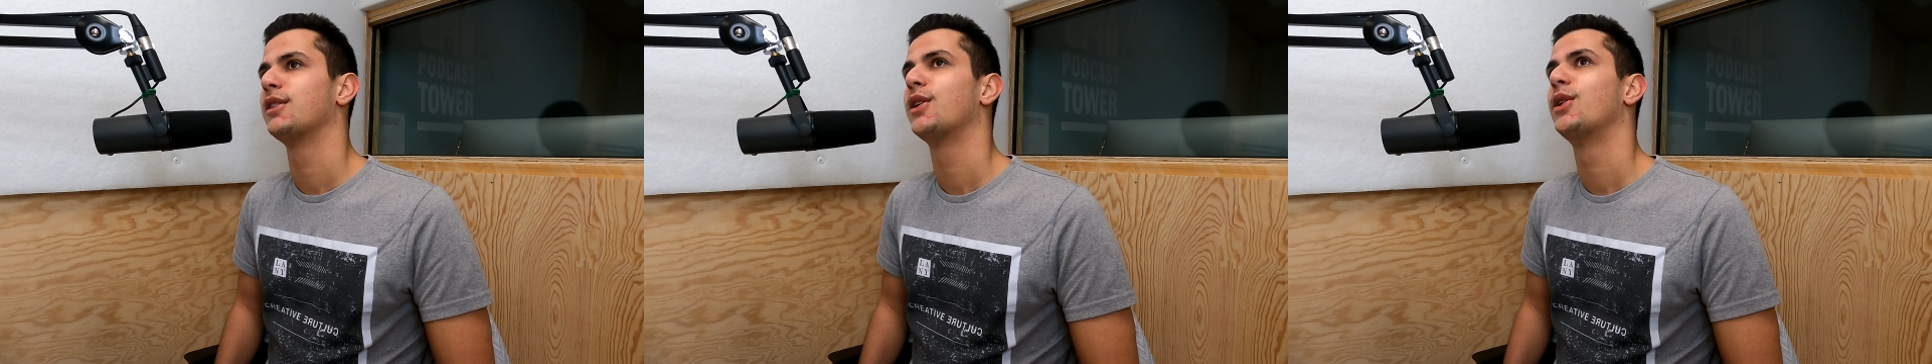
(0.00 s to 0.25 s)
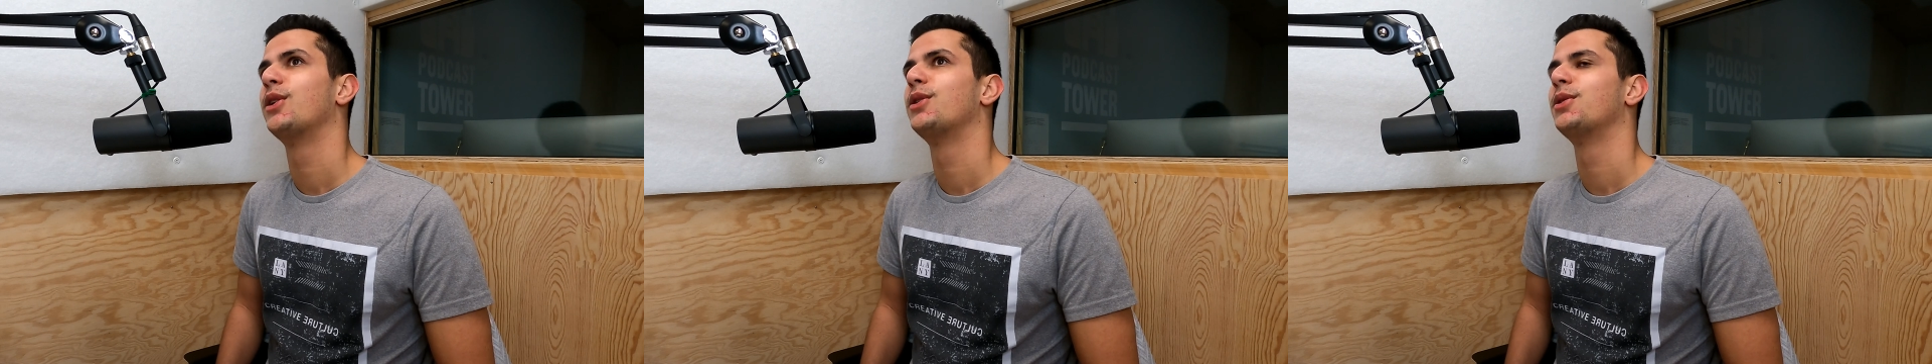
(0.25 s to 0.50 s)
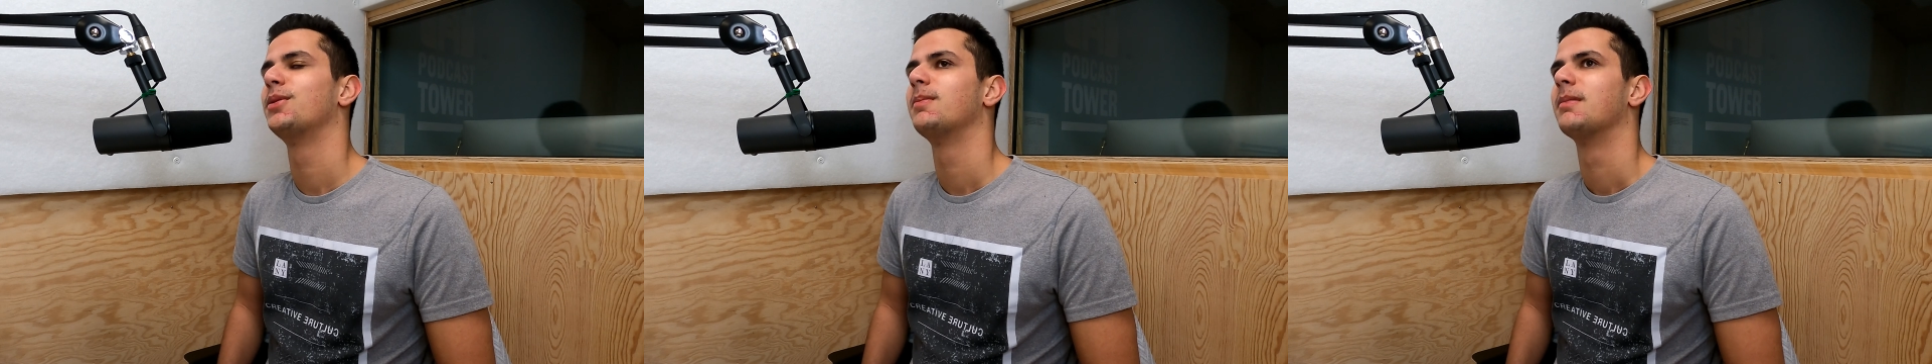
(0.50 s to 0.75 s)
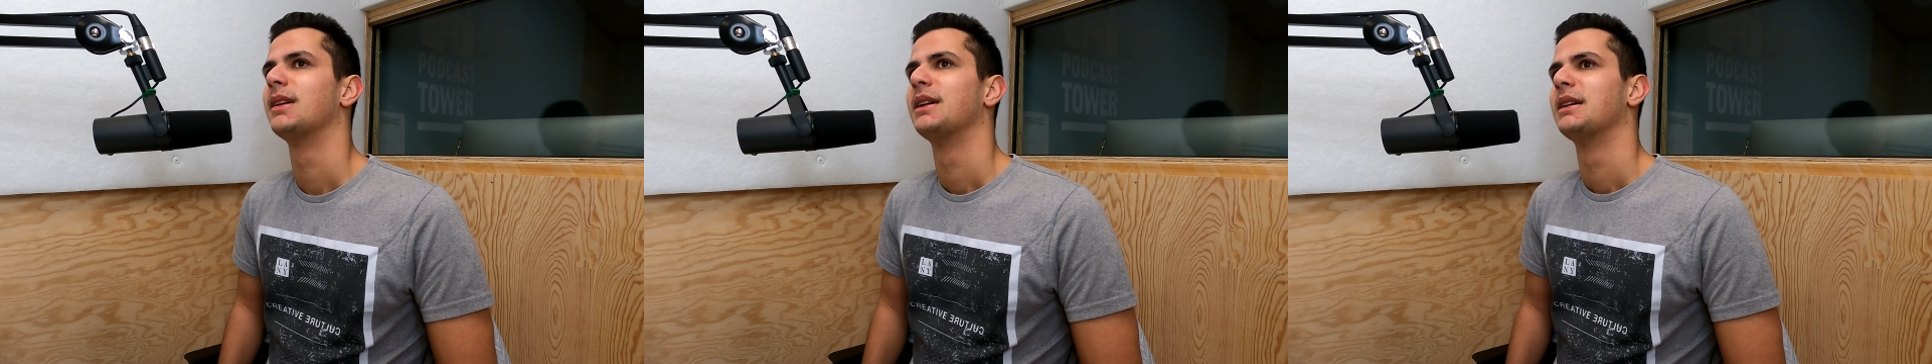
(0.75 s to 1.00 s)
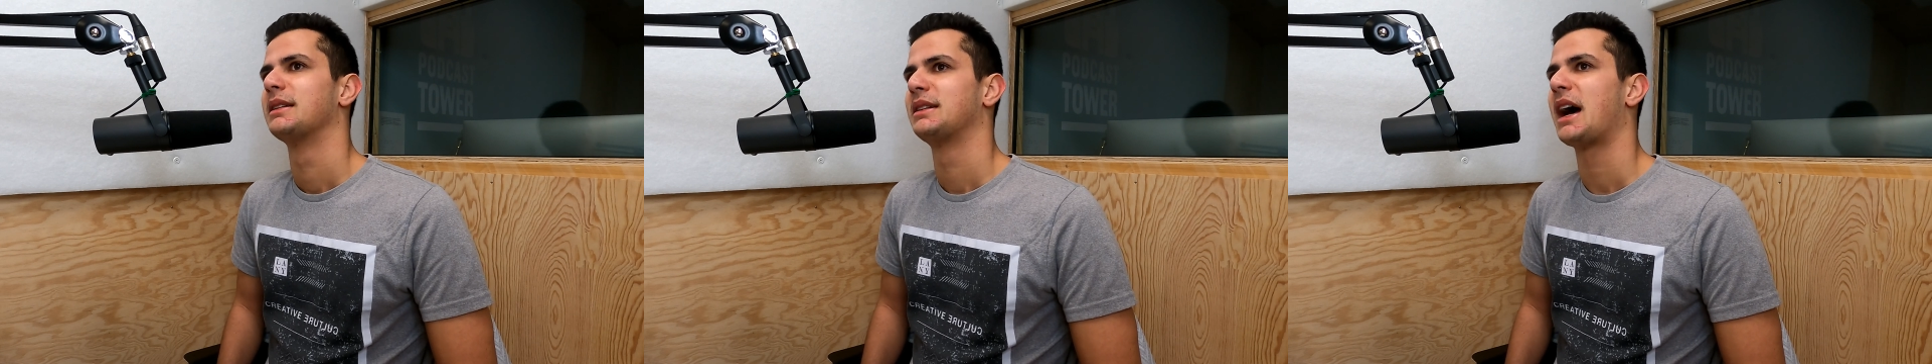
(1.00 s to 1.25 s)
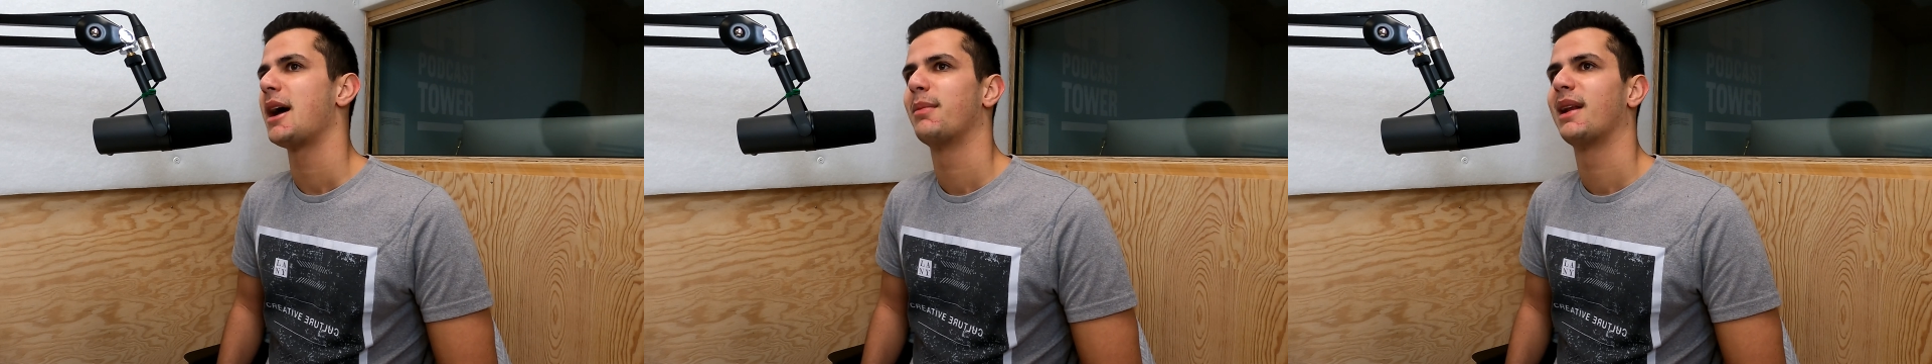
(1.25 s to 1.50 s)
no
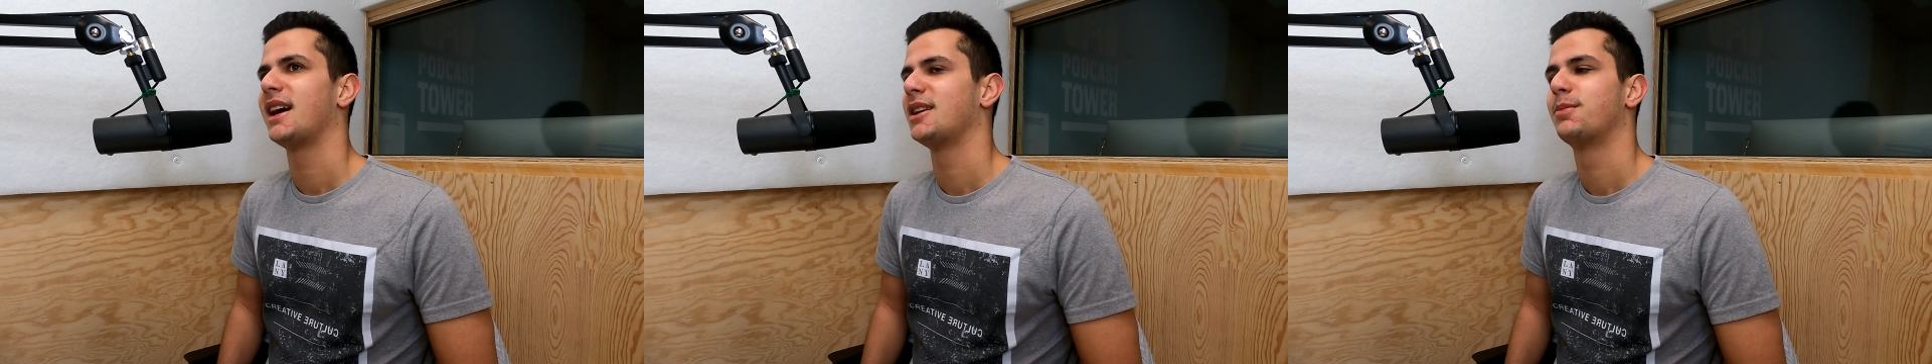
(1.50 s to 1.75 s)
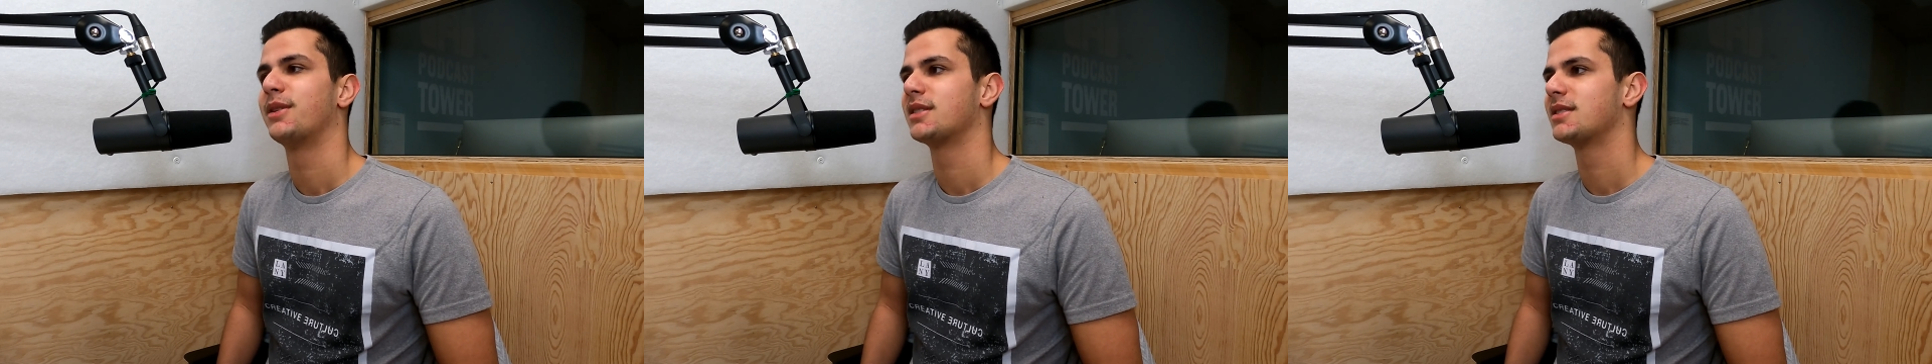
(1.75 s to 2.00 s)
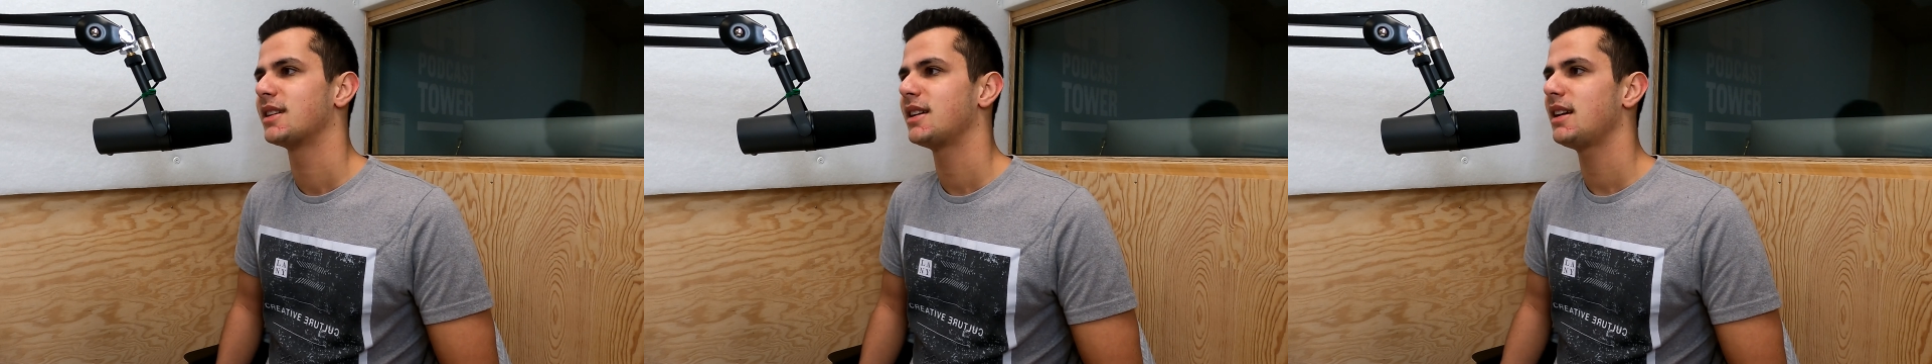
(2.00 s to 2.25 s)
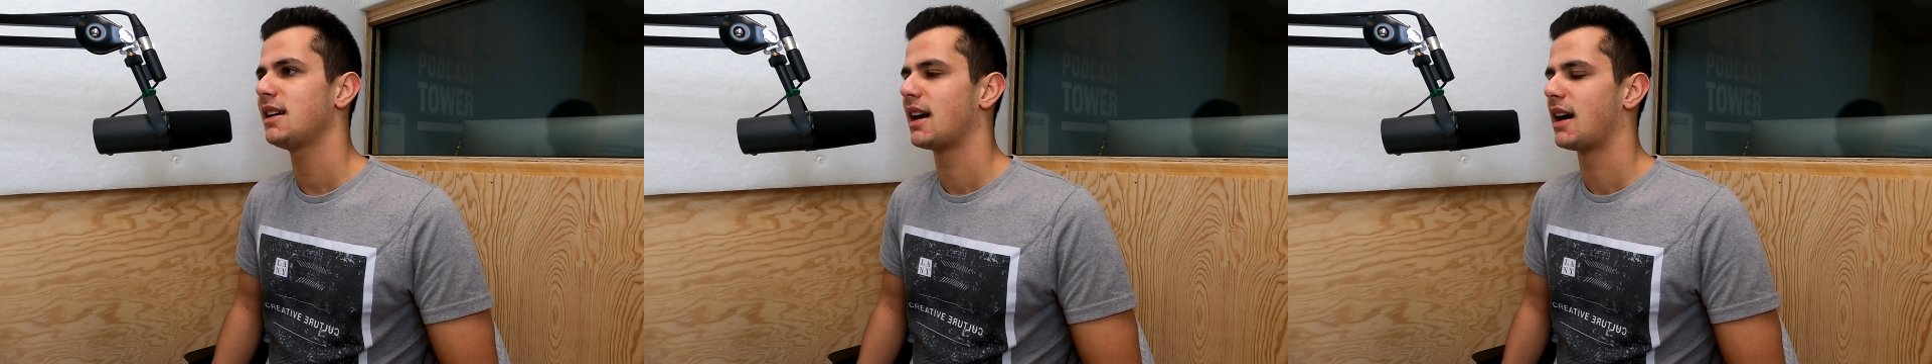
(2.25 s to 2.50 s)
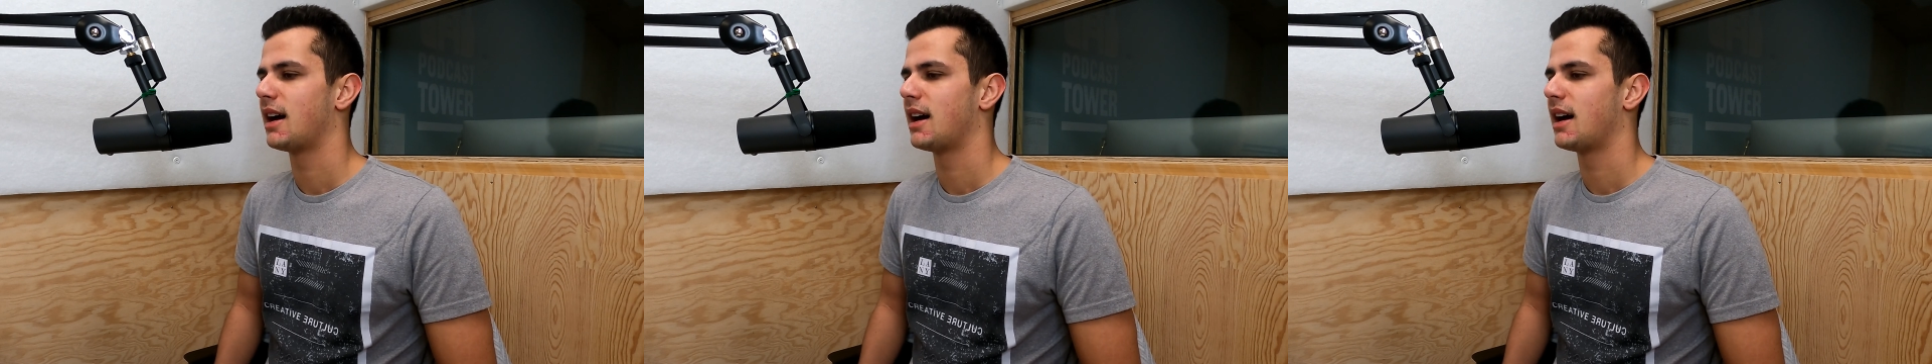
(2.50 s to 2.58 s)
timeline per se.